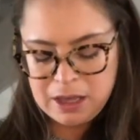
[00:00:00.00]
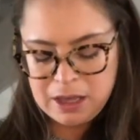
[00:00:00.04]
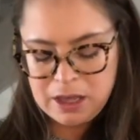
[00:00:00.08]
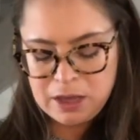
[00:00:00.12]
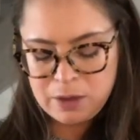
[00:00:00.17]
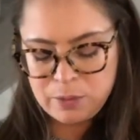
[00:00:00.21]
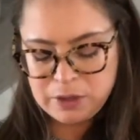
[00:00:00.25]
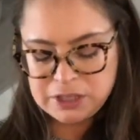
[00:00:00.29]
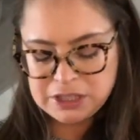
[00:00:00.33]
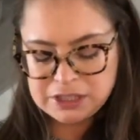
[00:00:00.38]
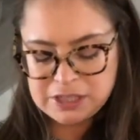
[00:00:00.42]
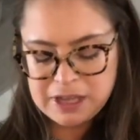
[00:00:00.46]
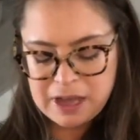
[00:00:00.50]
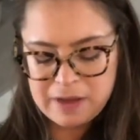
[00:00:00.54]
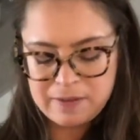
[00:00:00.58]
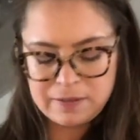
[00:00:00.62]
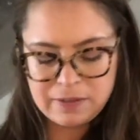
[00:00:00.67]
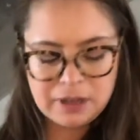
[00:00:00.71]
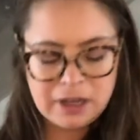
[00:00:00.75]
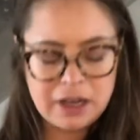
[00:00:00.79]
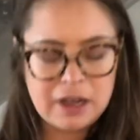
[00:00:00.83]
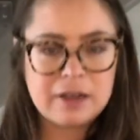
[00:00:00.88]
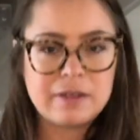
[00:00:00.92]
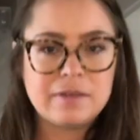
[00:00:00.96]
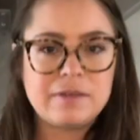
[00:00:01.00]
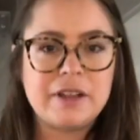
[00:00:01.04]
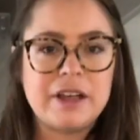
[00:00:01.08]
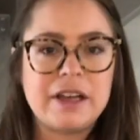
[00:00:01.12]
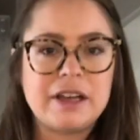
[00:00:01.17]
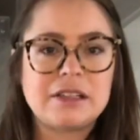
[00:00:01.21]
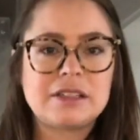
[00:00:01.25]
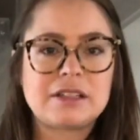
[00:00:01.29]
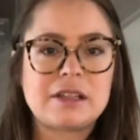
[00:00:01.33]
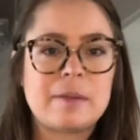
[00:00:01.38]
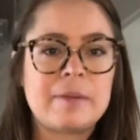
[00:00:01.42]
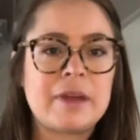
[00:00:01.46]
We just have a lot of like
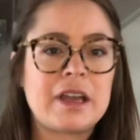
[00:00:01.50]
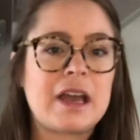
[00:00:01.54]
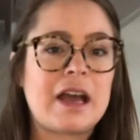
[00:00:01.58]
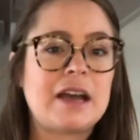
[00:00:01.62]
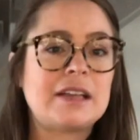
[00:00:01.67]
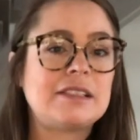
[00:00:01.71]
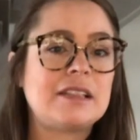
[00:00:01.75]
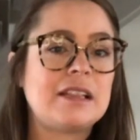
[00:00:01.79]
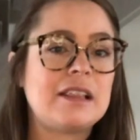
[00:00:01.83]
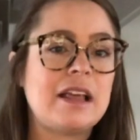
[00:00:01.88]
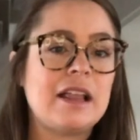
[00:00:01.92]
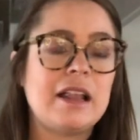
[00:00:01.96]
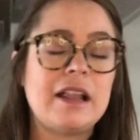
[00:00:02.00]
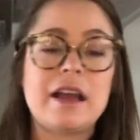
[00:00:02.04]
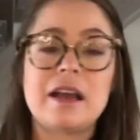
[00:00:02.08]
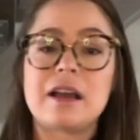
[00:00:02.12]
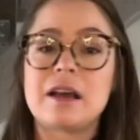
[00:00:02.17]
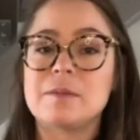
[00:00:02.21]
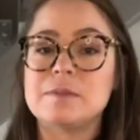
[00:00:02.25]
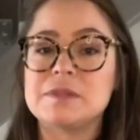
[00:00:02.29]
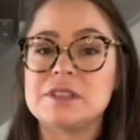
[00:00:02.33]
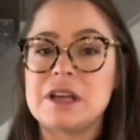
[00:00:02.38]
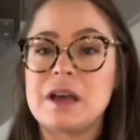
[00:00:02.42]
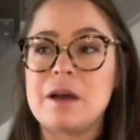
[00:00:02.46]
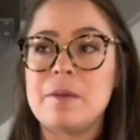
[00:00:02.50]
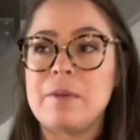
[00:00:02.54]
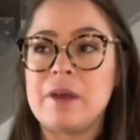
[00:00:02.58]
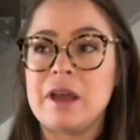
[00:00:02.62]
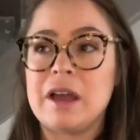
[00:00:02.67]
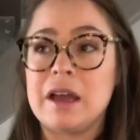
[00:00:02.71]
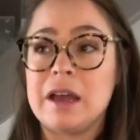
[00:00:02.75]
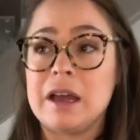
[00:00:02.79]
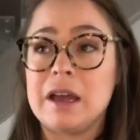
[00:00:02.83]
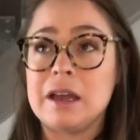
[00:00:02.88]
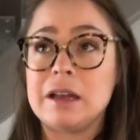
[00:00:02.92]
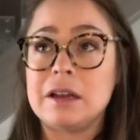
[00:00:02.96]
stomach acid that like comes up,
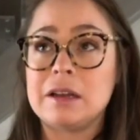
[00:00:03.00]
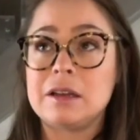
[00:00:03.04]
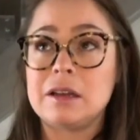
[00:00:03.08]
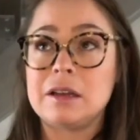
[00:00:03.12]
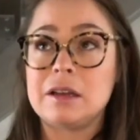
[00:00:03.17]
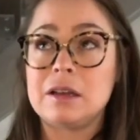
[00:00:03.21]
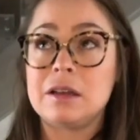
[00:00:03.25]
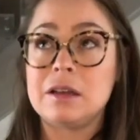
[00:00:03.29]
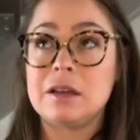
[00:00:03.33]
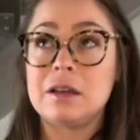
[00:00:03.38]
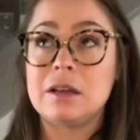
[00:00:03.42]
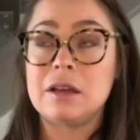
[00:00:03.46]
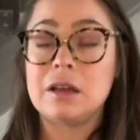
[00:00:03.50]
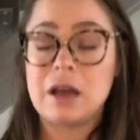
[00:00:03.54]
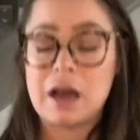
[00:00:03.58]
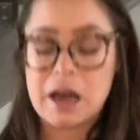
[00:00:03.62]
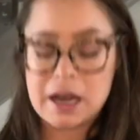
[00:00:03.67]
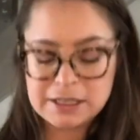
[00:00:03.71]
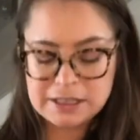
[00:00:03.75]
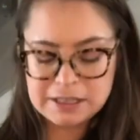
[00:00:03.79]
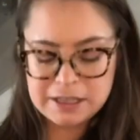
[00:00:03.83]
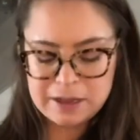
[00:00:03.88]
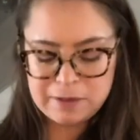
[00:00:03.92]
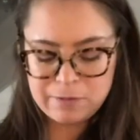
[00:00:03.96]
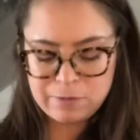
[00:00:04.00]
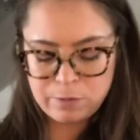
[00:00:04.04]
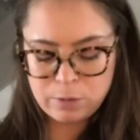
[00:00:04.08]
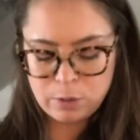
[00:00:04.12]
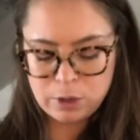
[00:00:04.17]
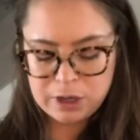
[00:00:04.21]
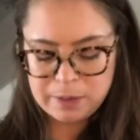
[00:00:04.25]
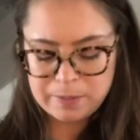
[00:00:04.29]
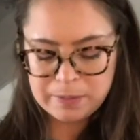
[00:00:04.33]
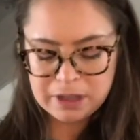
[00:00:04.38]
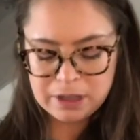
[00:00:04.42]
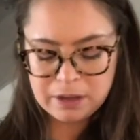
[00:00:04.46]
and I take
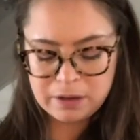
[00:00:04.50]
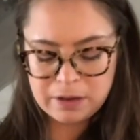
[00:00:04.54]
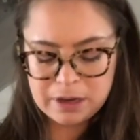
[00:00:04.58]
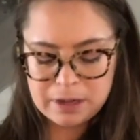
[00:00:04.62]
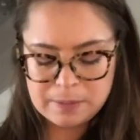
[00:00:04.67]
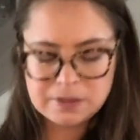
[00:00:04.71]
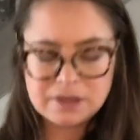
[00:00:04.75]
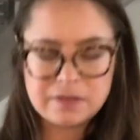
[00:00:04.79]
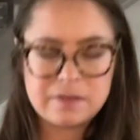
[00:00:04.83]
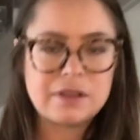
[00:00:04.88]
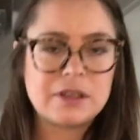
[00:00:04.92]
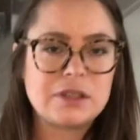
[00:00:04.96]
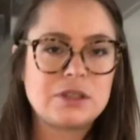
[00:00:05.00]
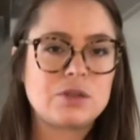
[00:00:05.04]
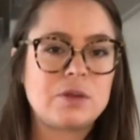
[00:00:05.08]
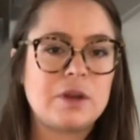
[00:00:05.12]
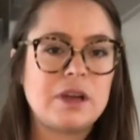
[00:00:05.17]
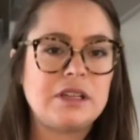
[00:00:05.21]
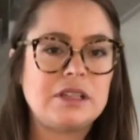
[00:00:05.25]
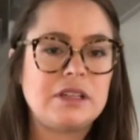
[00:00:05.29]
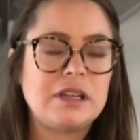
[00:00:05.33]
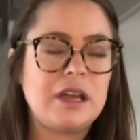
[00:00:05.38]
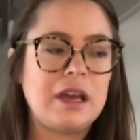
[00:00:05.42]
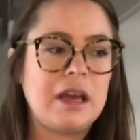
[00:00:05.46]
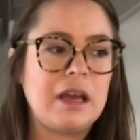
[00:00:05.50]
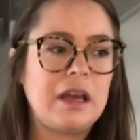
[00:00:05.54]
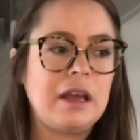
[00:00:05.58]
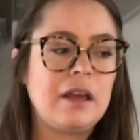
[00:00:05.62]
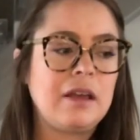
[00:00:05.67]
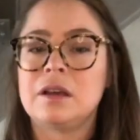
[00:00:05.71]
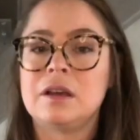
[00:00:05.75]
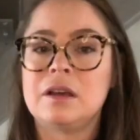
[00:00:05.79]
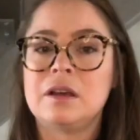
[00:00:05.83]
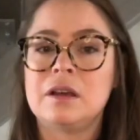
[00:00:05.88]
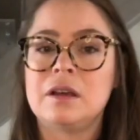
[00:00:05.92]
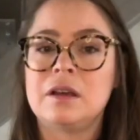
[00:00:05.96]
40 milligrams of this twice a day.
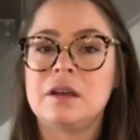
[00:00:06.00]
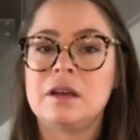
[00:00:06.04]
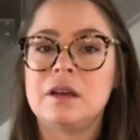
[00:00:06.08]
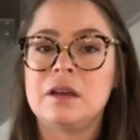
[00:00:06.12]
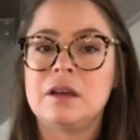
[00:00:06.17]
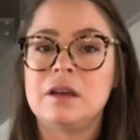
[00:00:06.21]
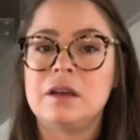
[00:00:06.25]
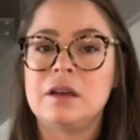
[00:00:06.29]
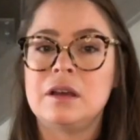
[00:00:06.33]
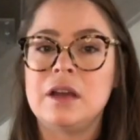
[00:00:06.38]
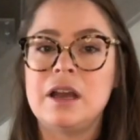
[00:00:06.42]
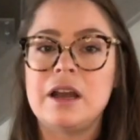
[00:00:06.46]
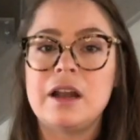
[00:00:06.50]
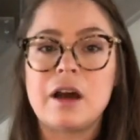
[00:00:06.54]
It